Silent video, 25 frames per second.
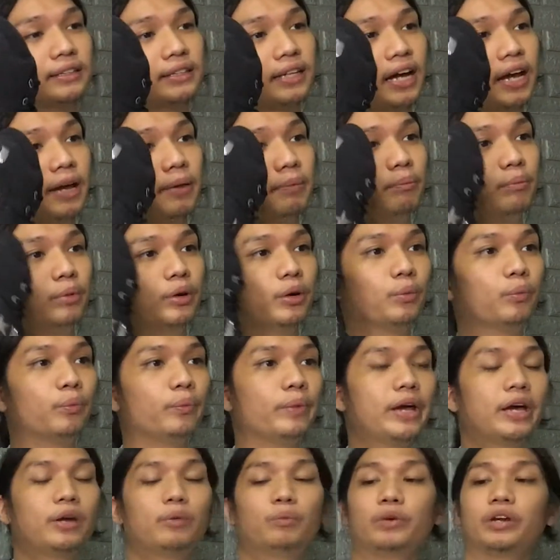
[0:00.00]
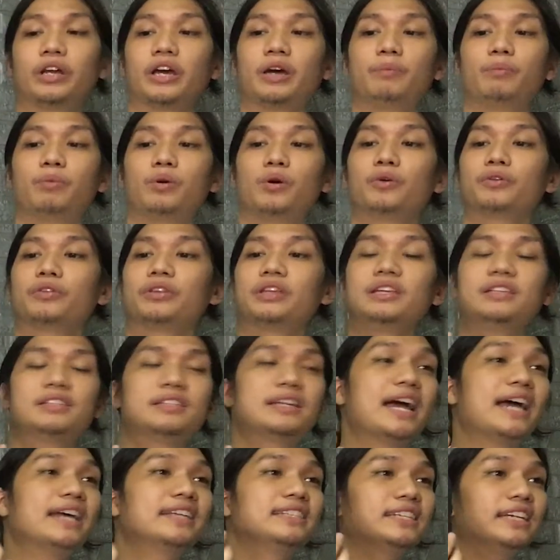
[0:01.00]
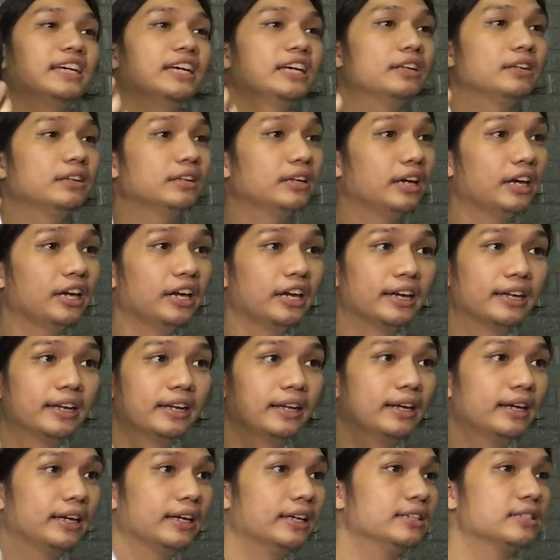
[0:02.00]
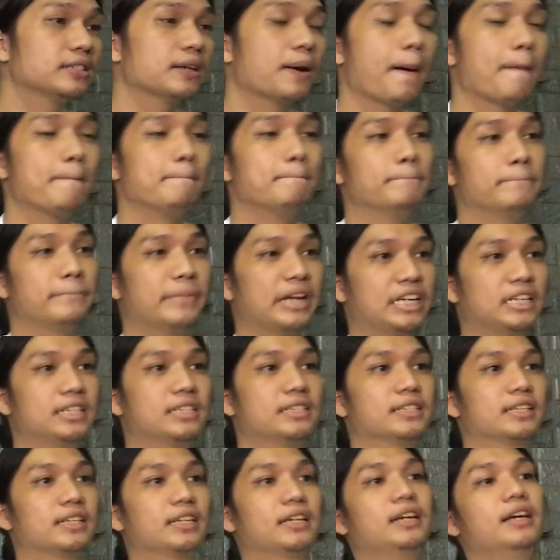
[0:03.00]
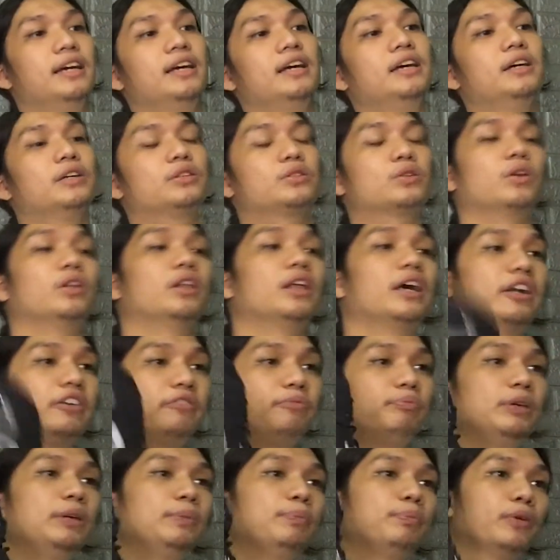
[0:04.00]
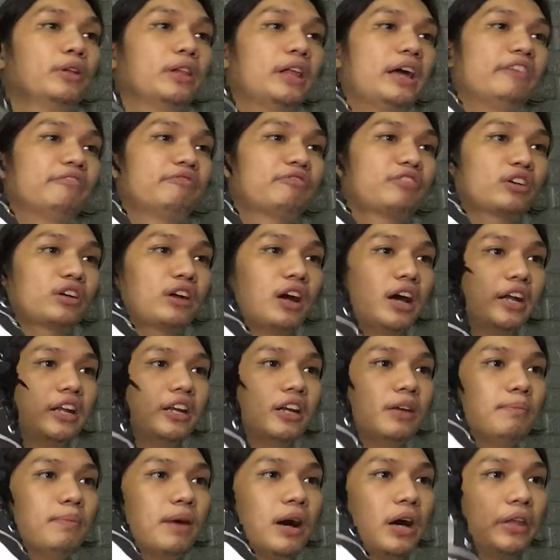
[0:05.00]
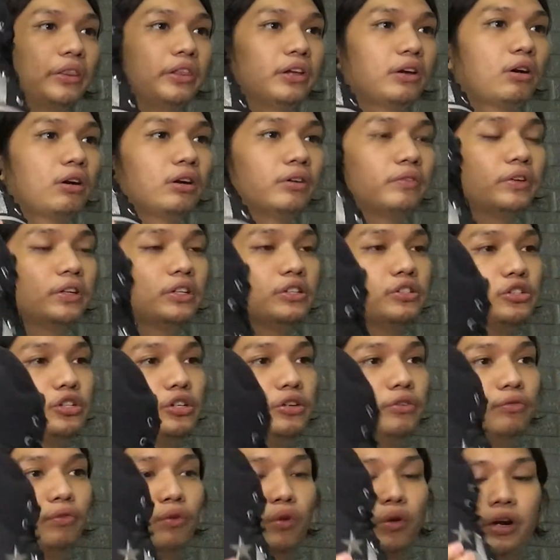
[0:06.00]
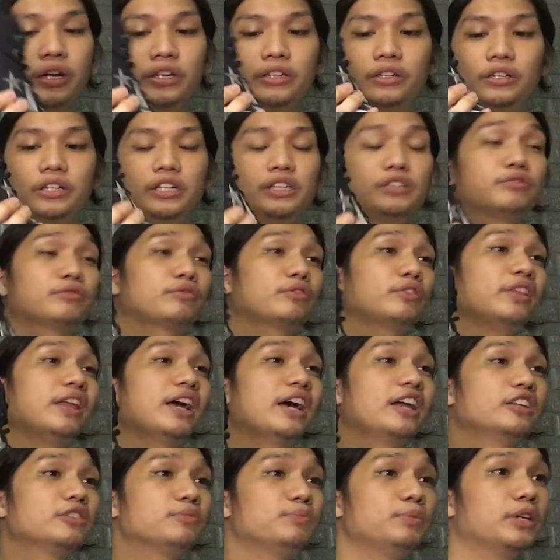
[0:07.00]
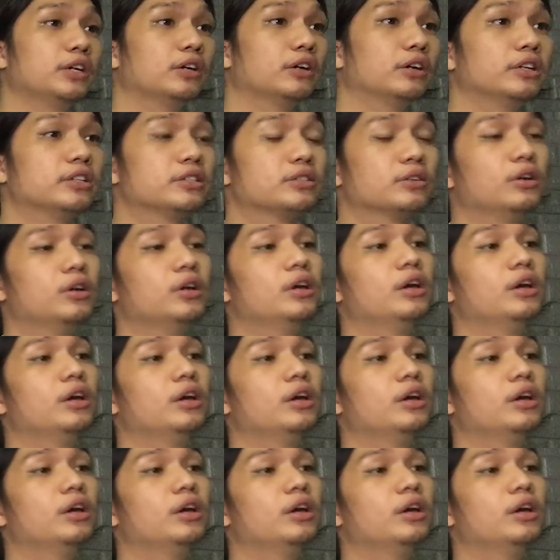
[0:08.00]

time. But man, when I broke these guys in, it is amazing. So a lot of people have forgotten about the Converse G4, and the reason for that is because